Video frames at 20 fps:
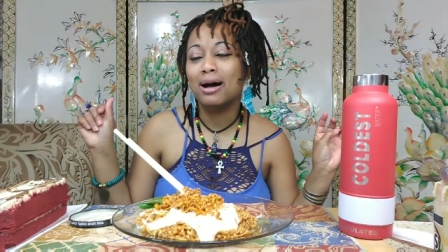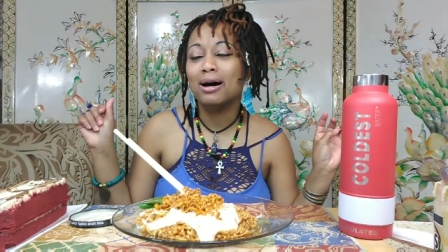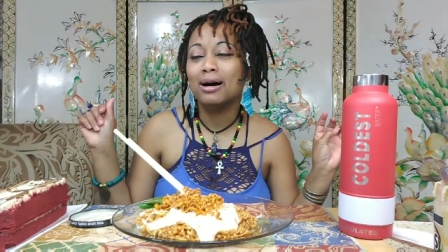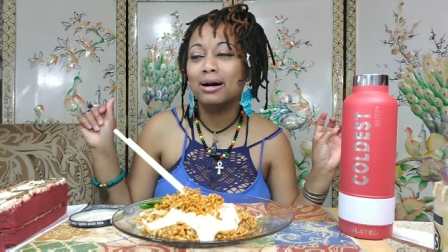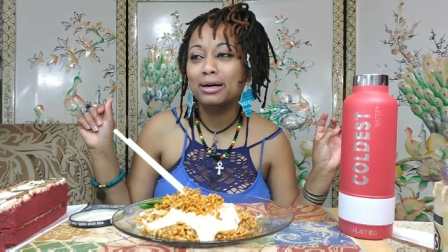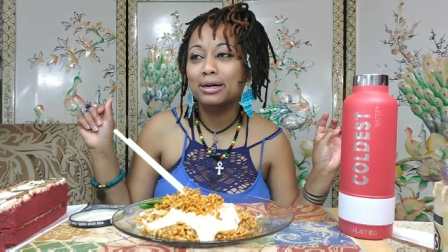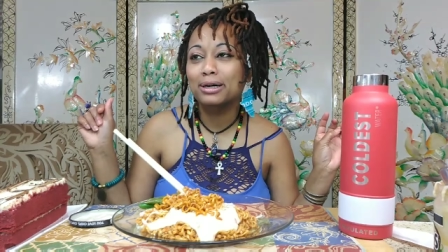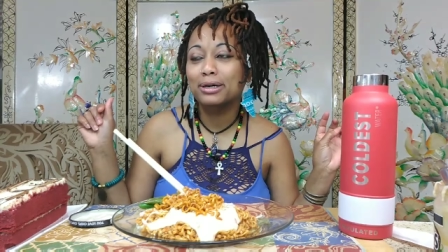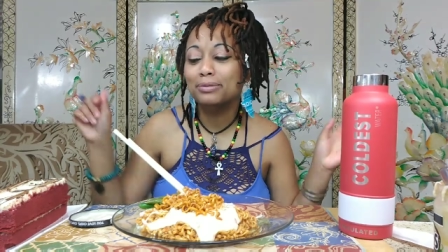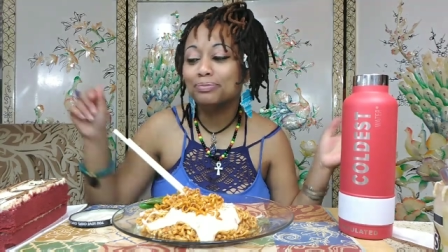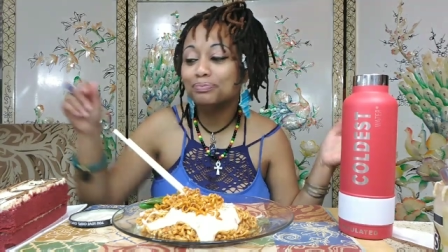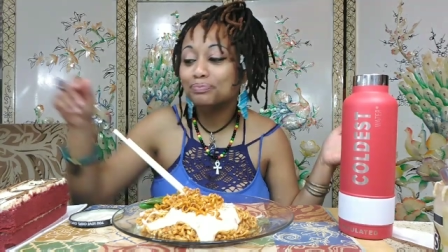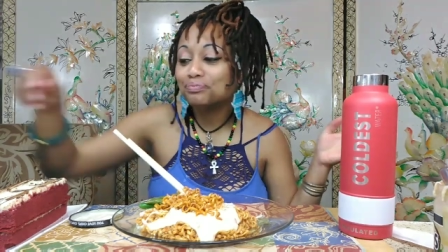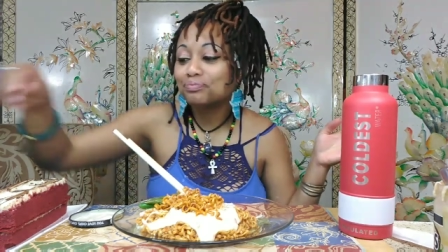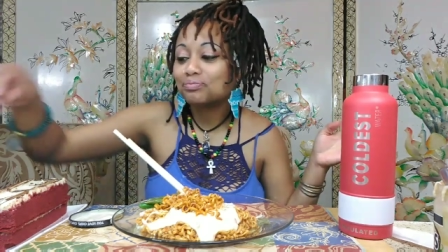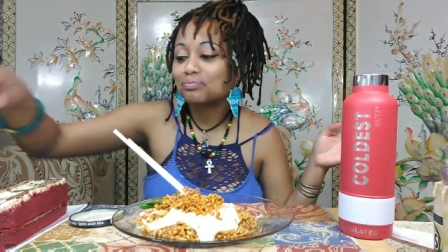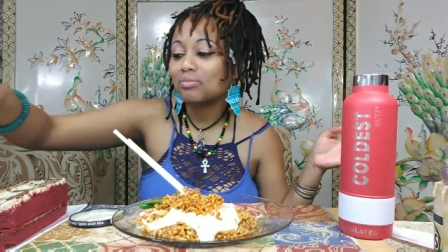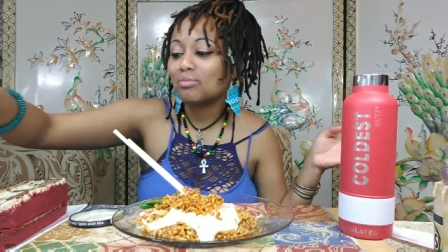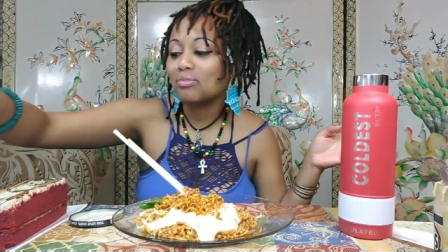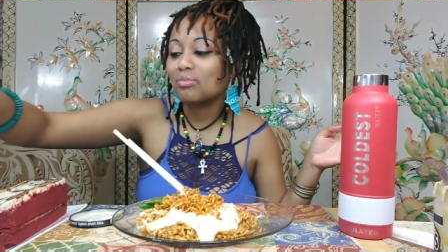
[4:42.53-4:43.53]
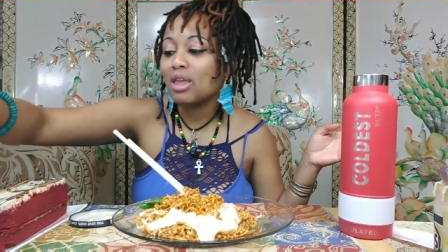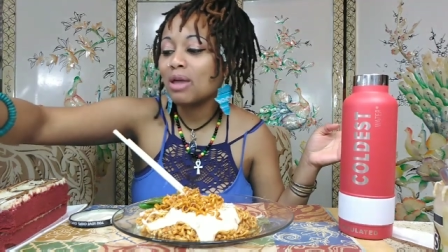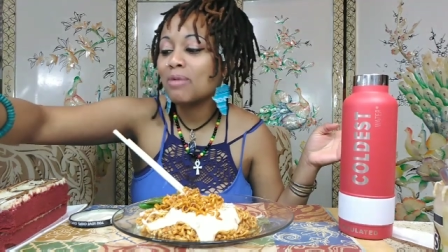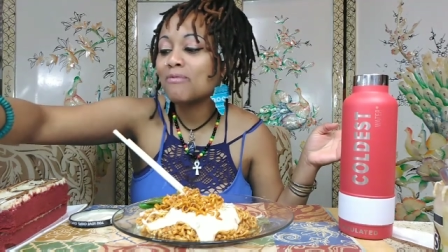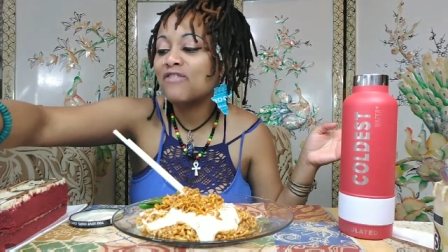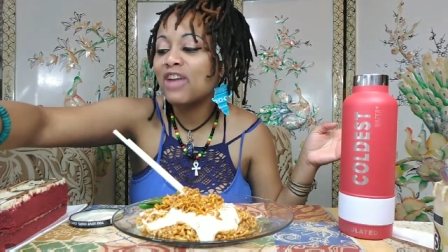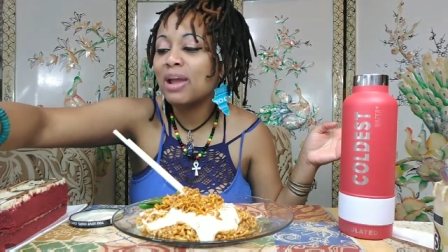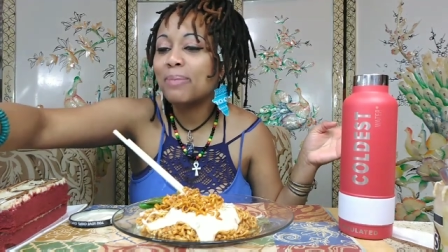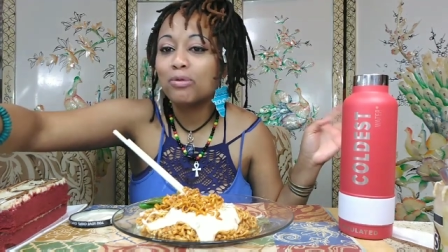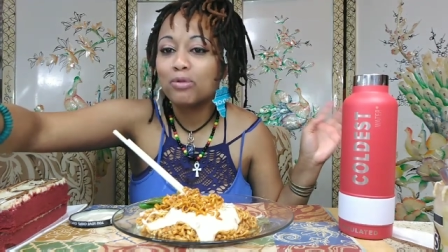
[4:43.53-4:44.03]
uh
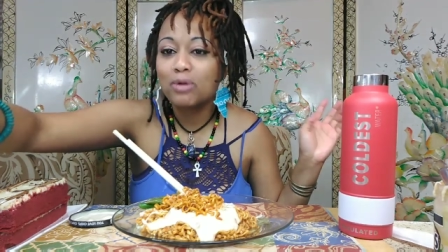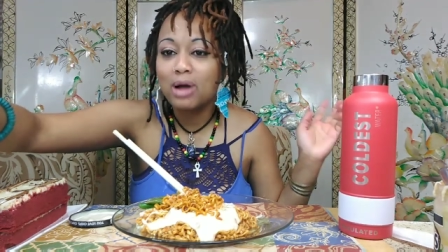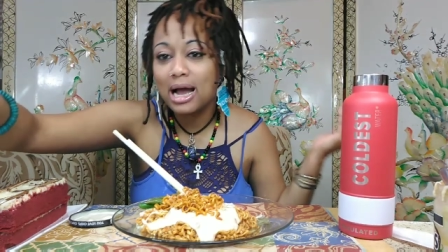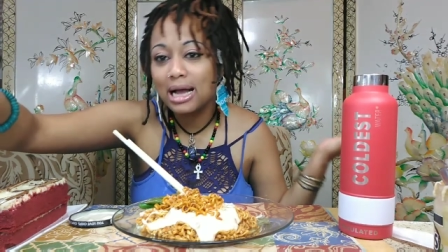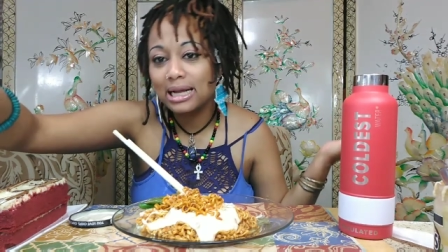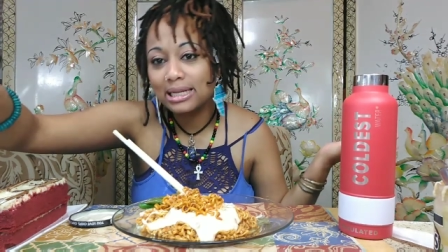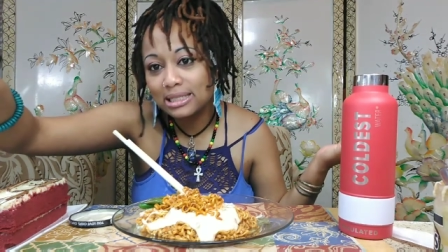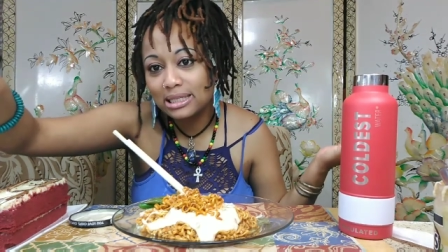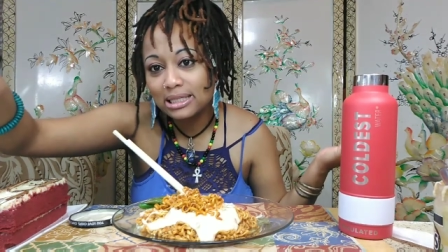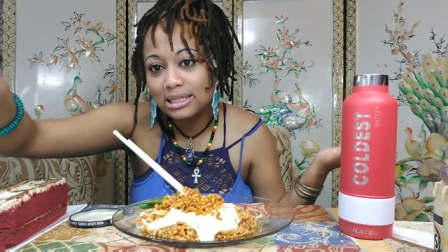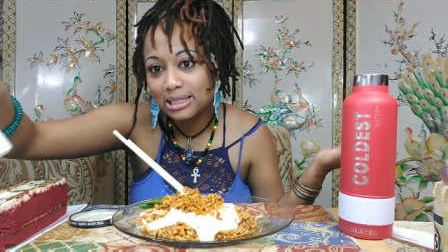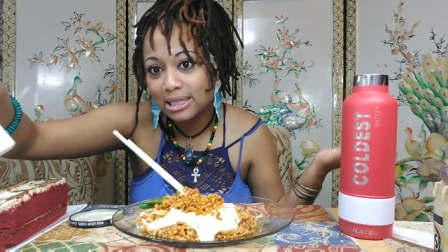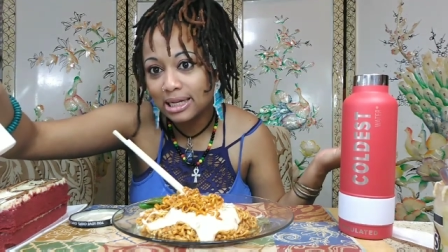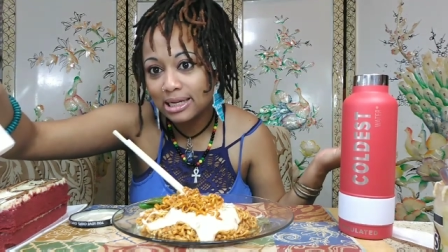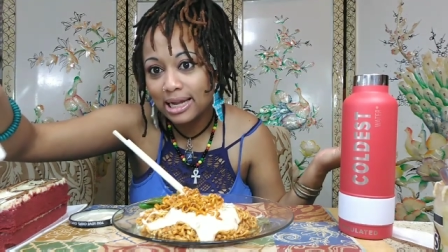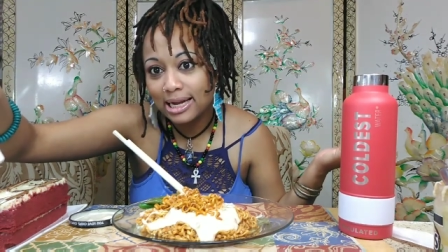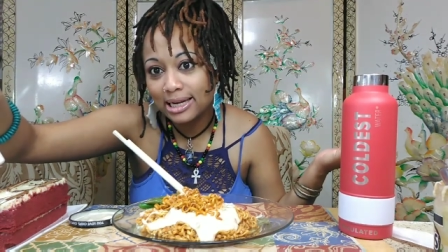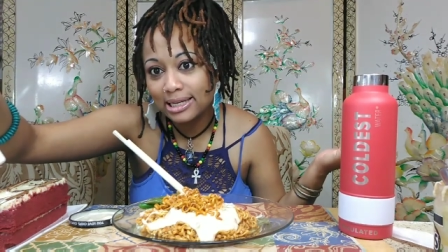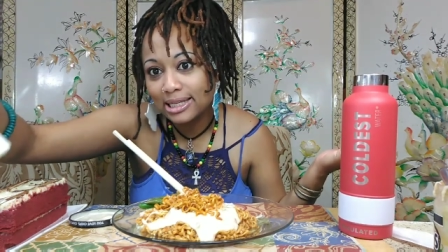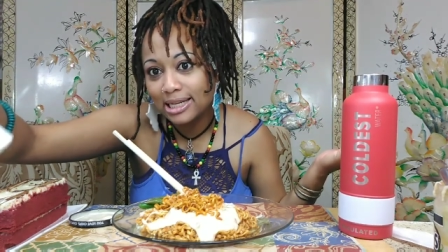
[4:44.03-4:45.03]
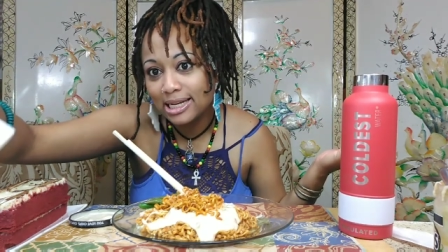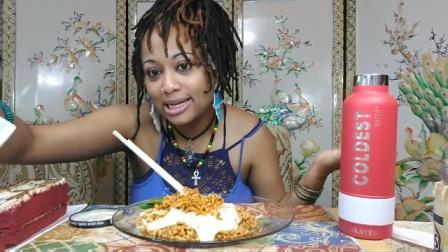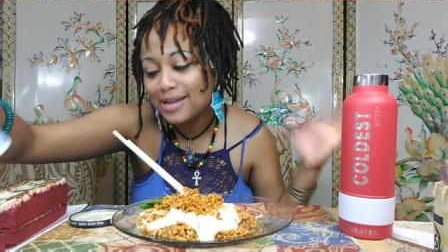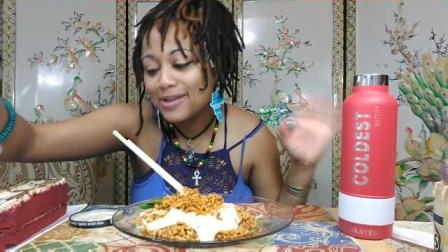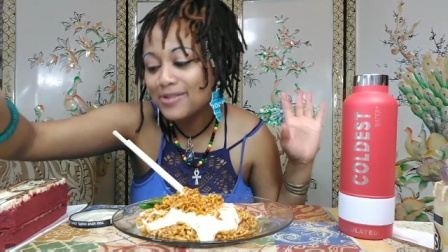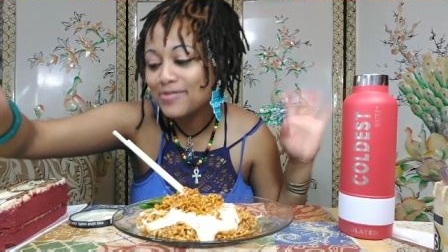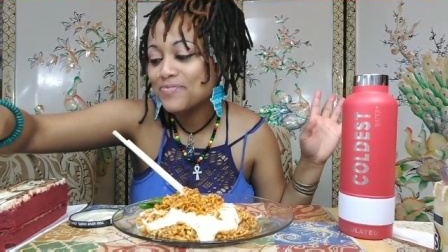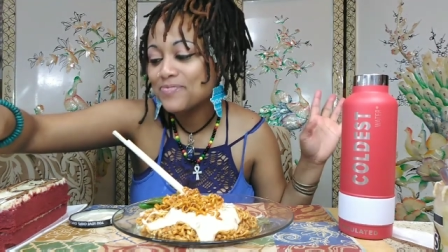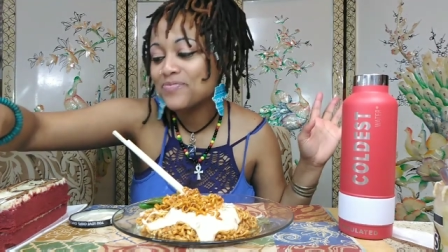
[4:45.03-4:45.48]
vaporized Sunday tea.